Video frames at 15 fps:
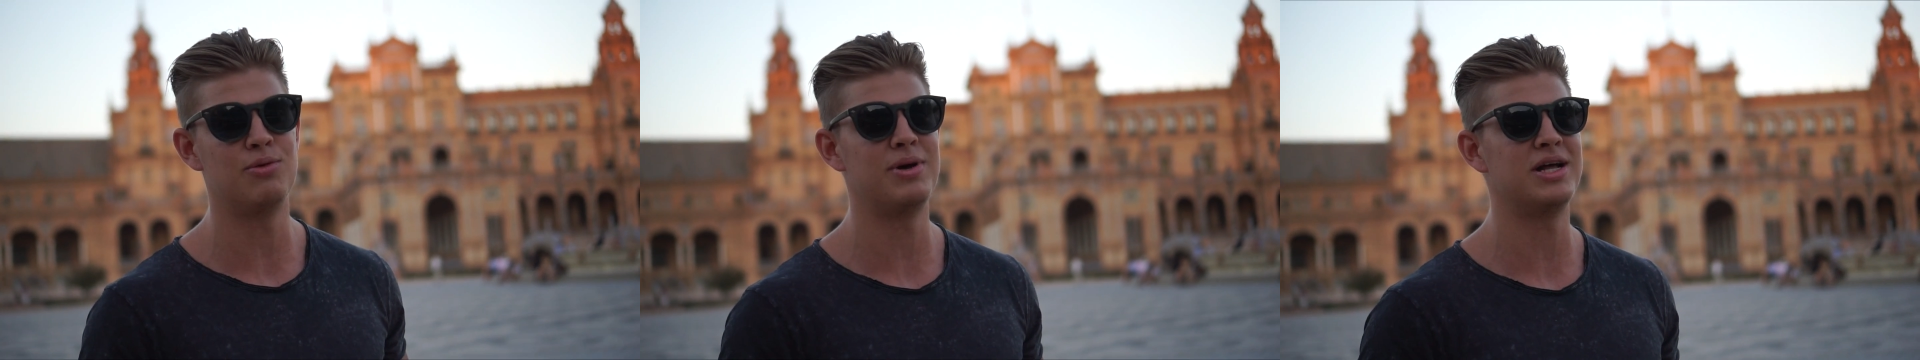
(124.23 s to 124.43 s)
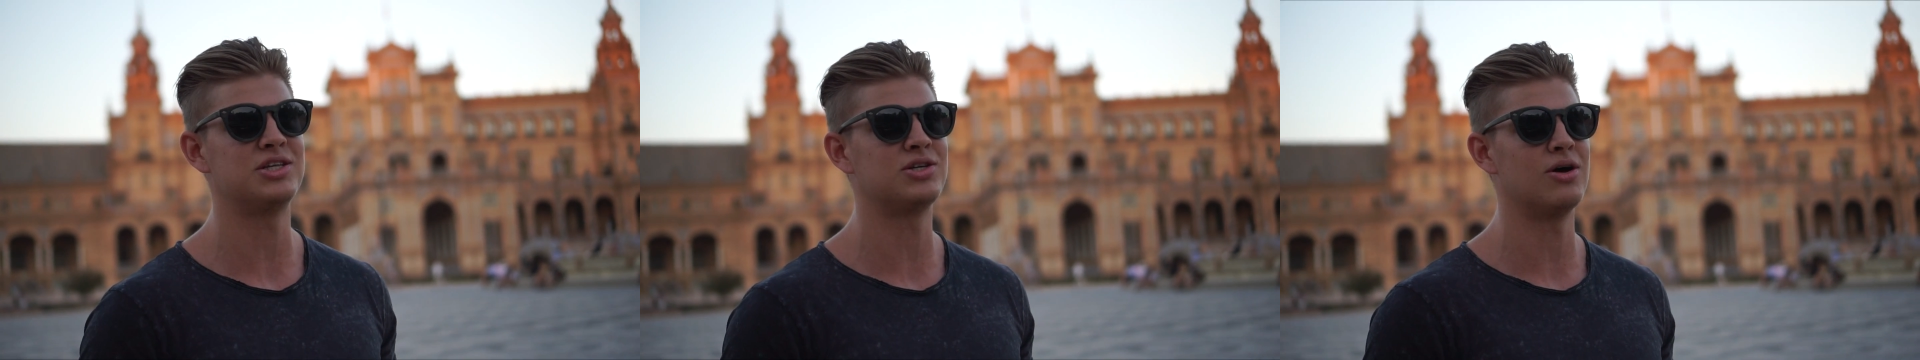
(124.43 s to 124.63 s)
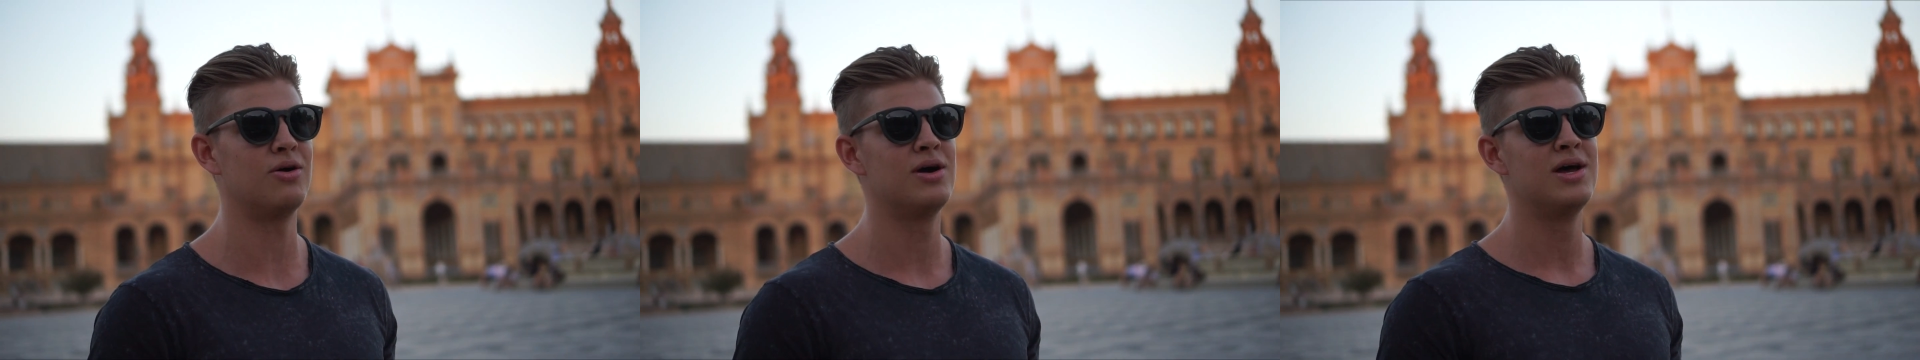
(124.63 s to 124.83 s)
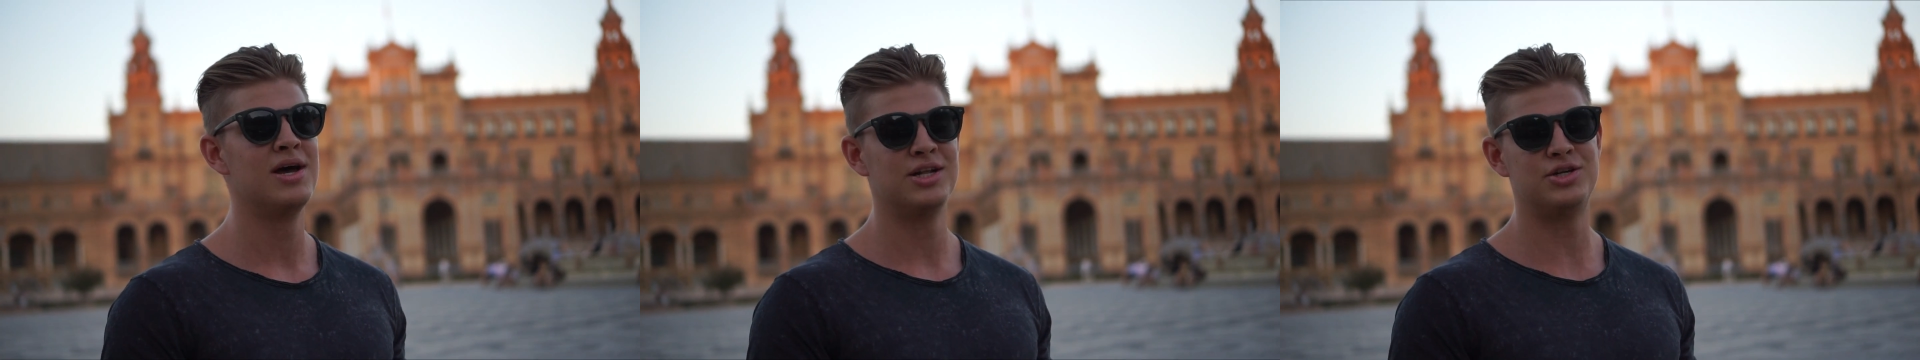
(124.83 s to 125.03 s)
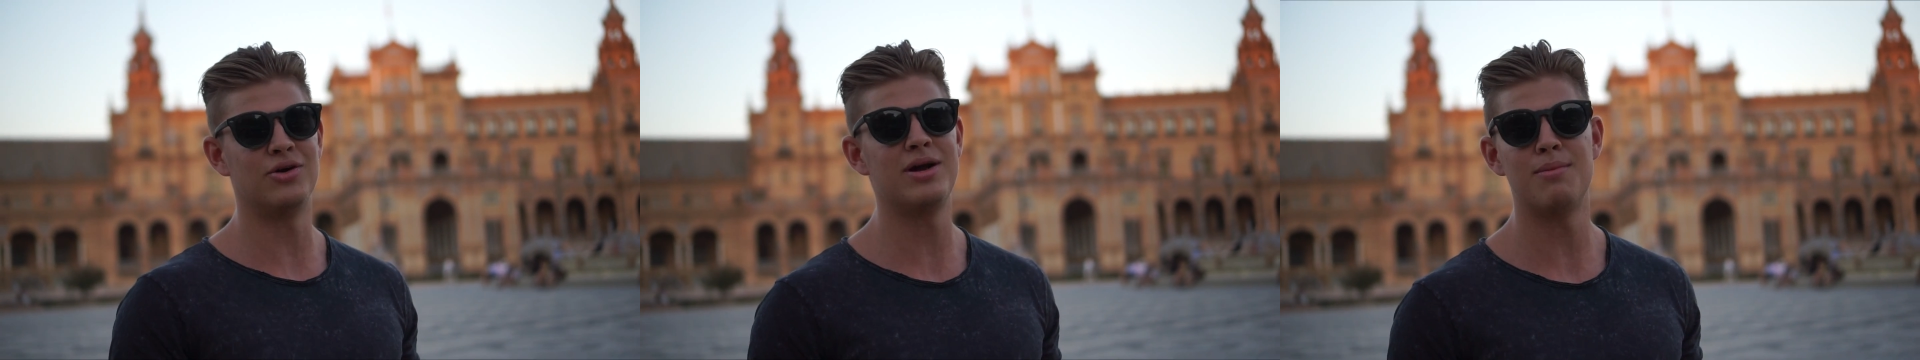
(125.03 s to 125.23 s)
bit. So
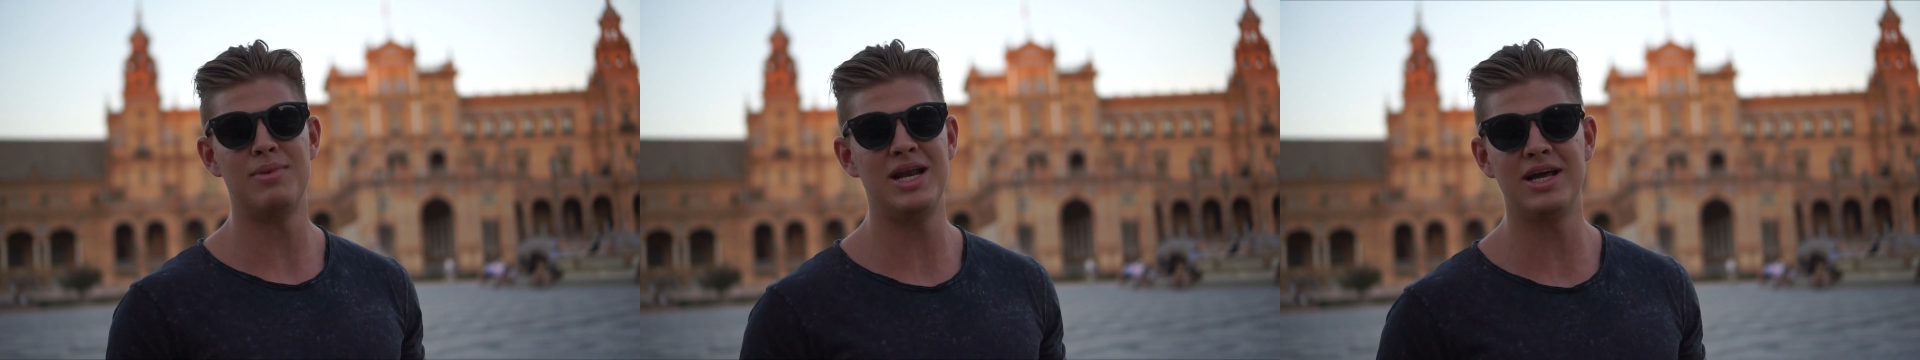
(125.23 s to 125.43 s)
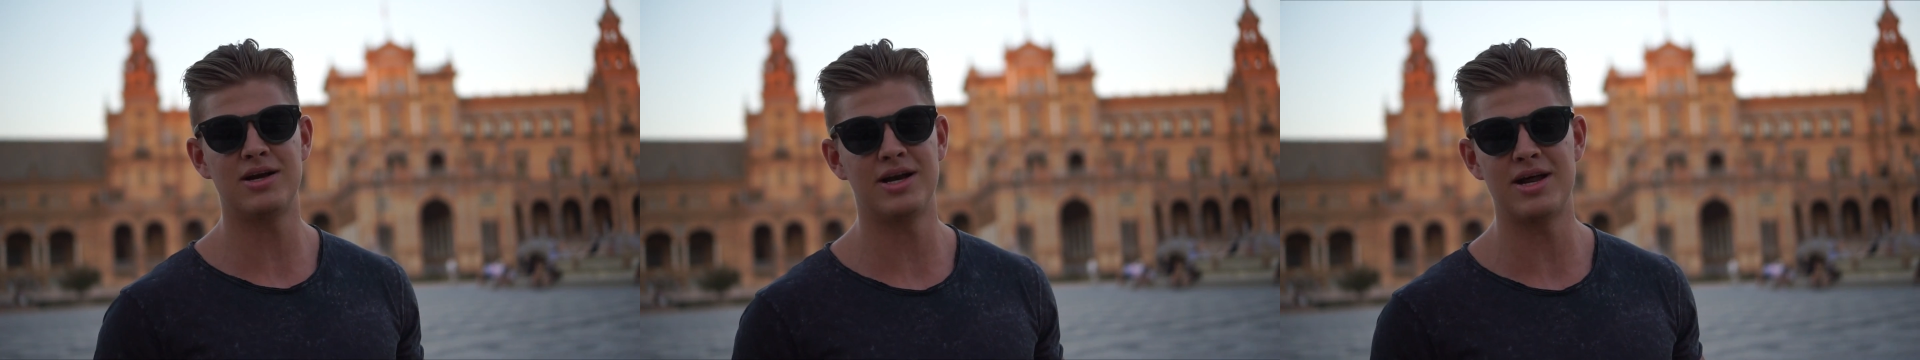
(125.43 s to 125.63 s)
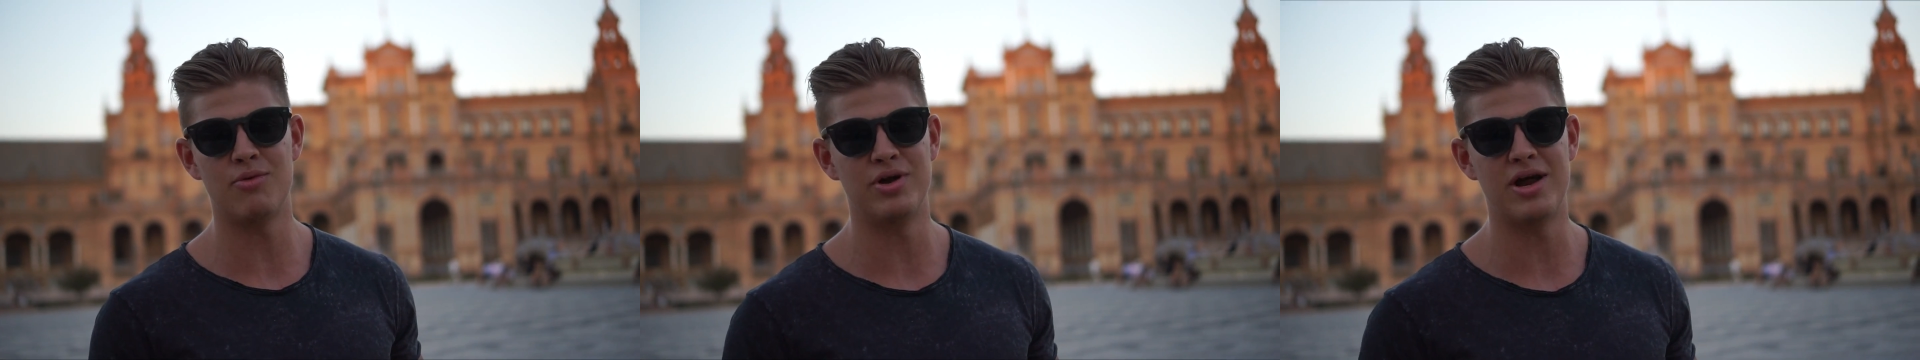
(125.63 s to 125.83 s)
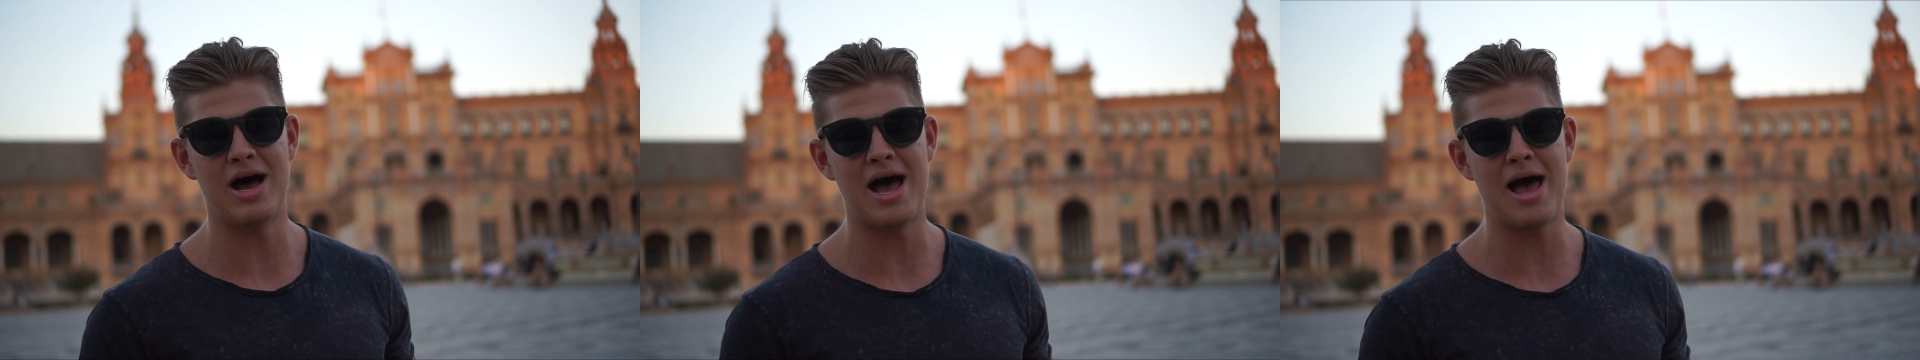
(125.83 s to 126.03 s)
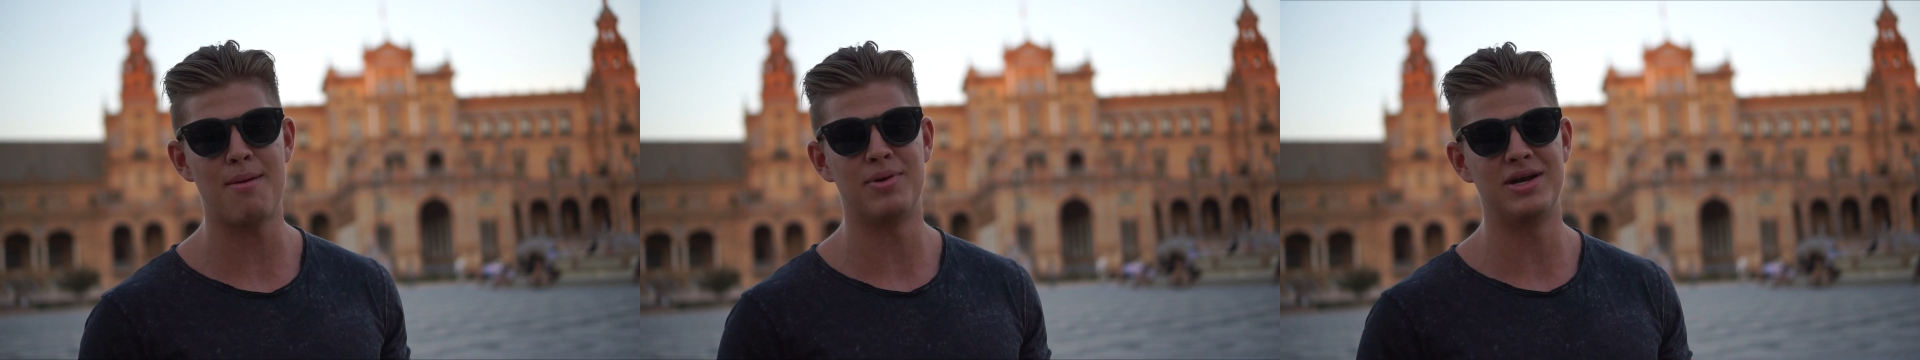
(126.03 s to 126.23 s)
during a mini cut that will not
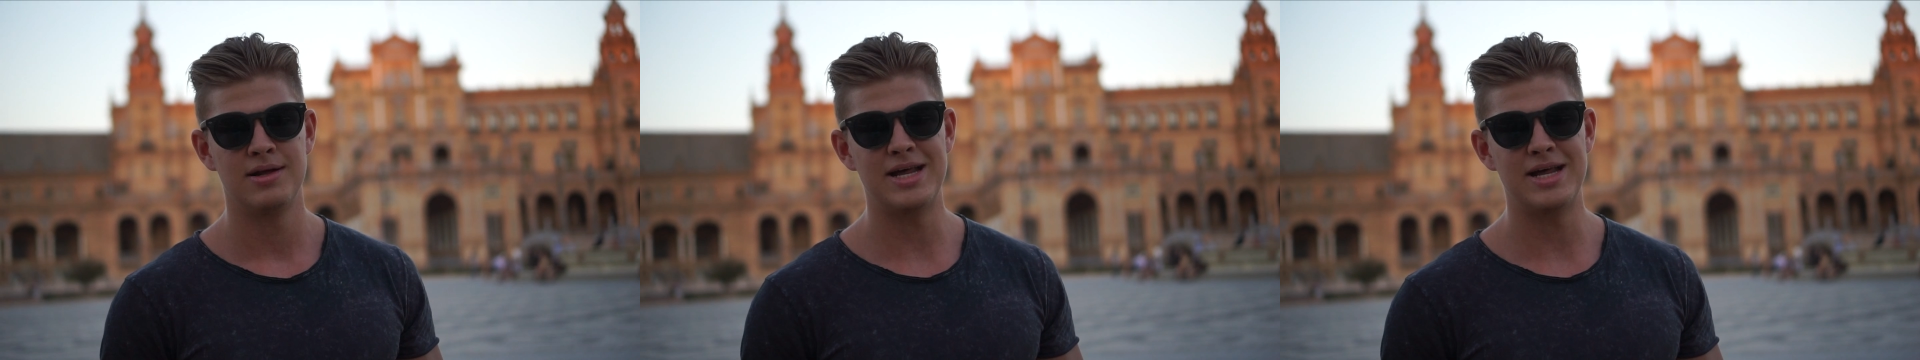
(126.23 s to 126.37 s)
happen.